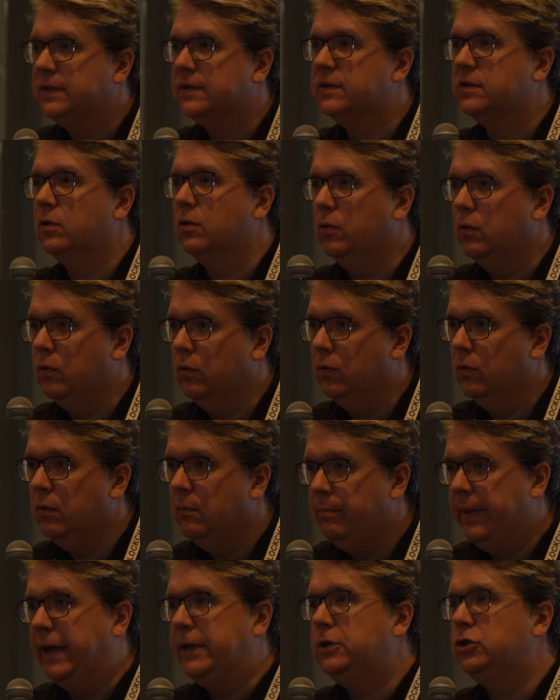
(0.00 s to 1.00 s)
so
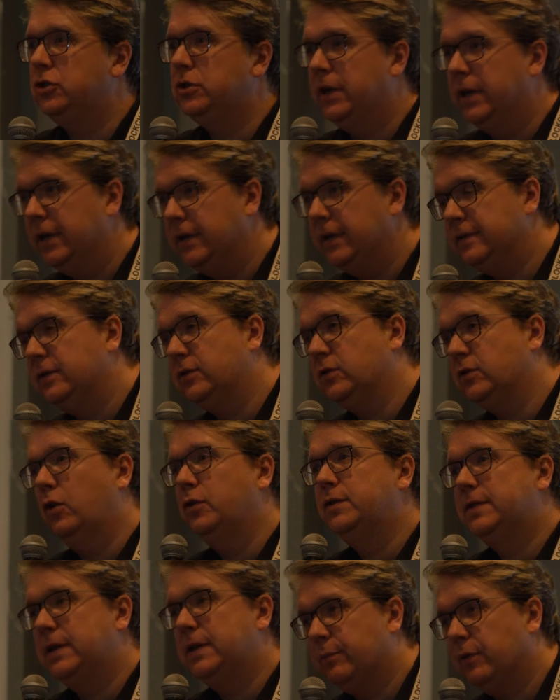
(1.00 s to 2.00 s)
mentioning this
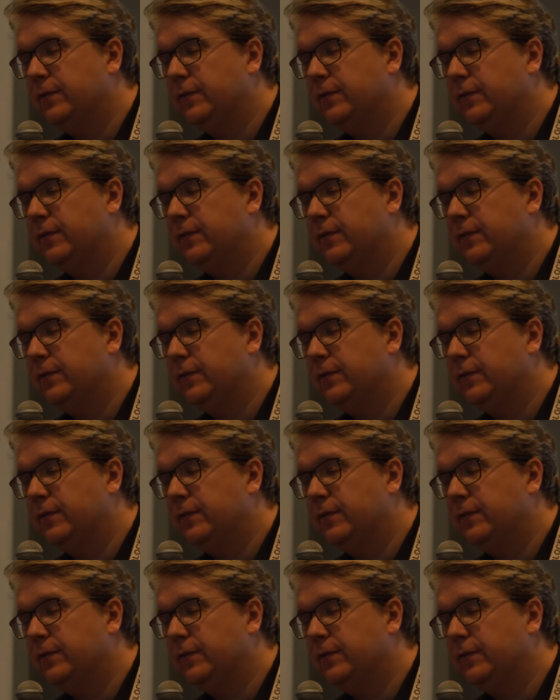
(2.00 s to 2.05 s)
concept